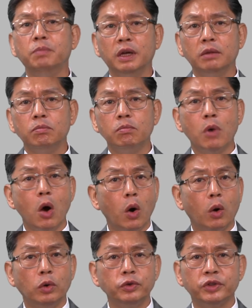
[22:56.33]
been
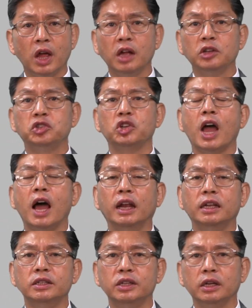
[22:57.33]
most
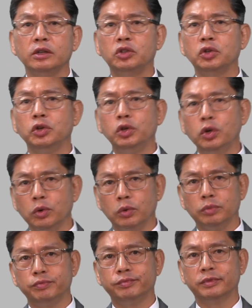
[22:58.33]
challenging to you?